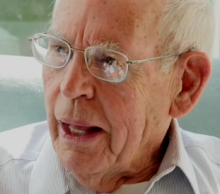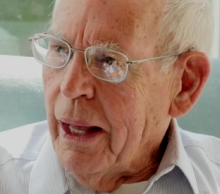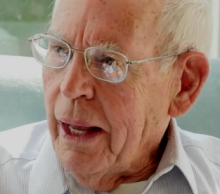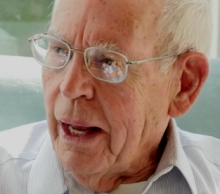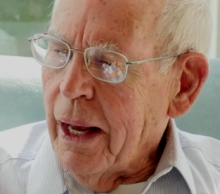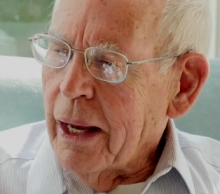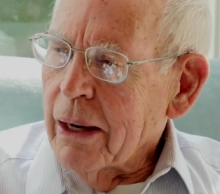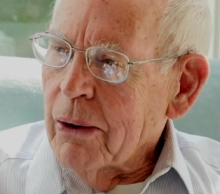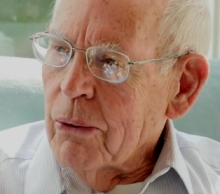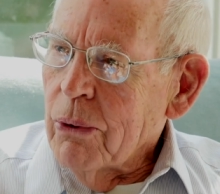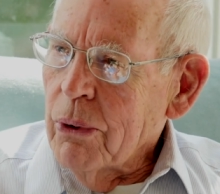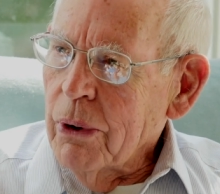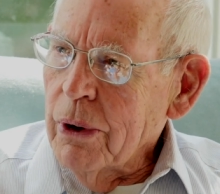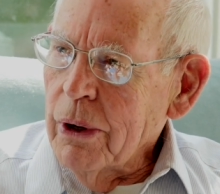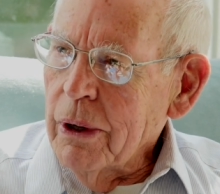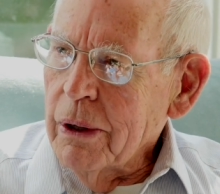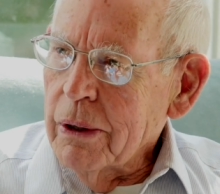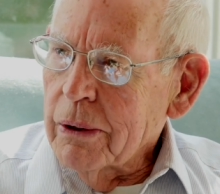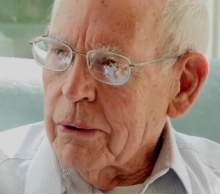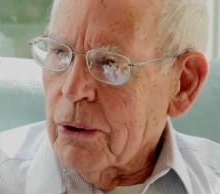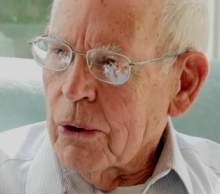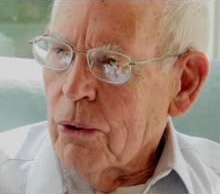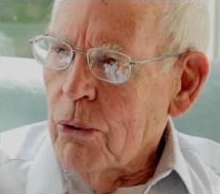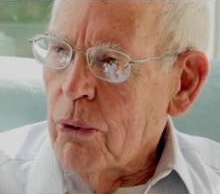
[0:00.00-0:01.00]
And
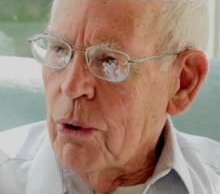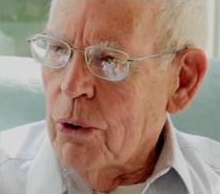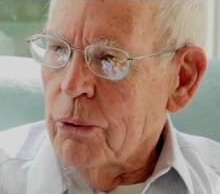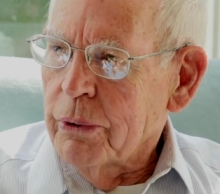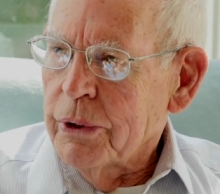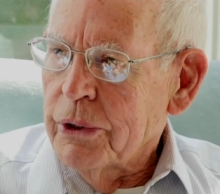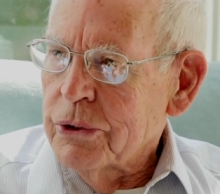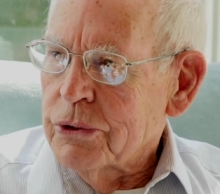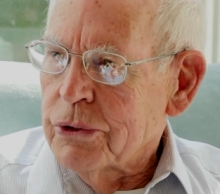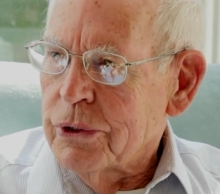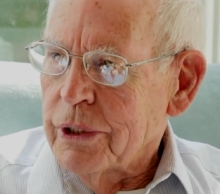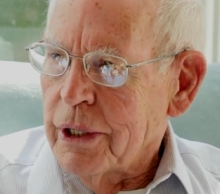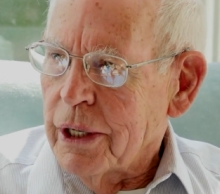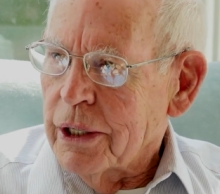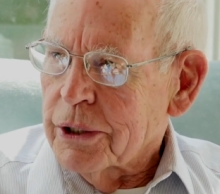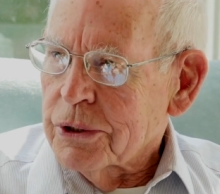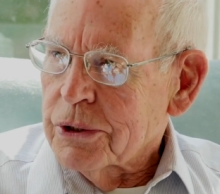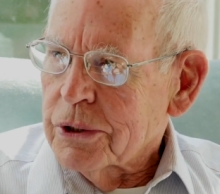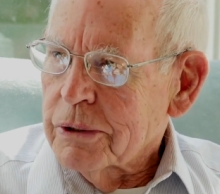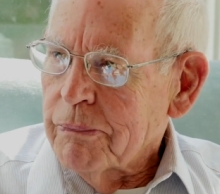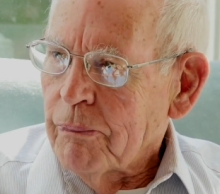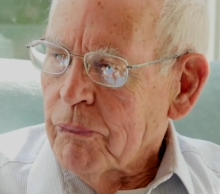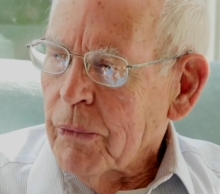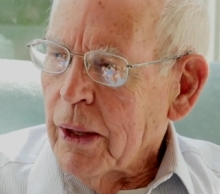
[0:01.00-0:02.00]
her quote is
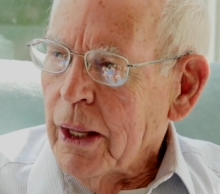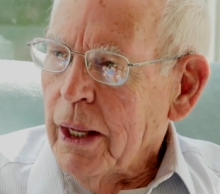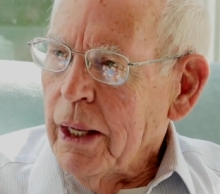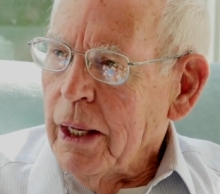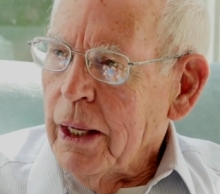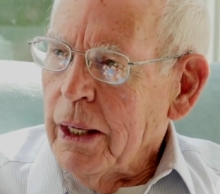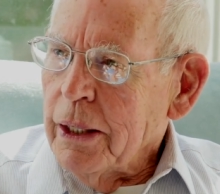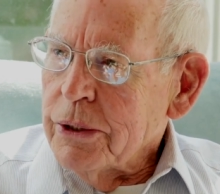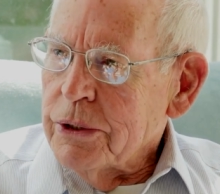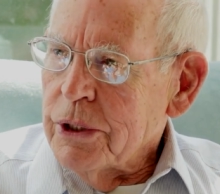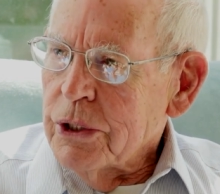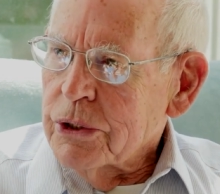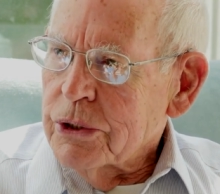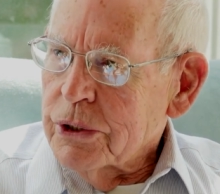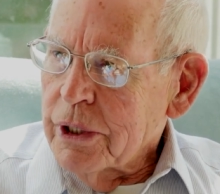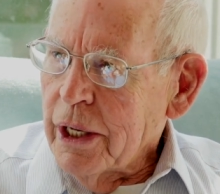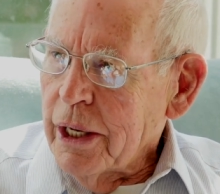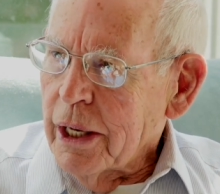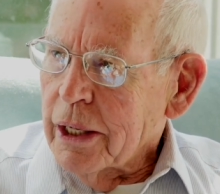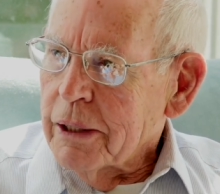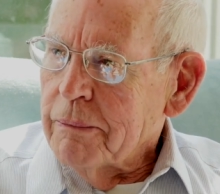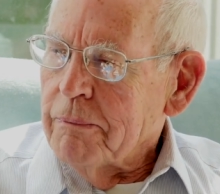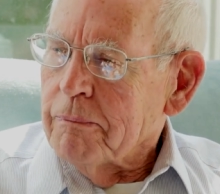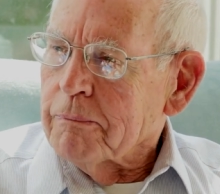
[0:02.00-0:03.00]
this. She
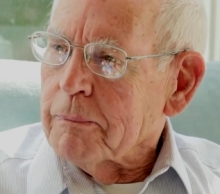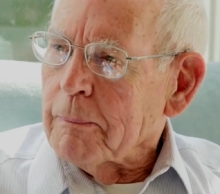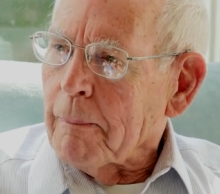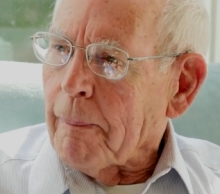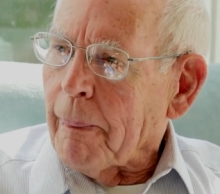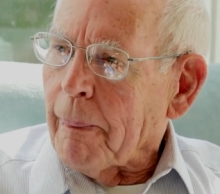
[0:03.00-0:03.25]
said,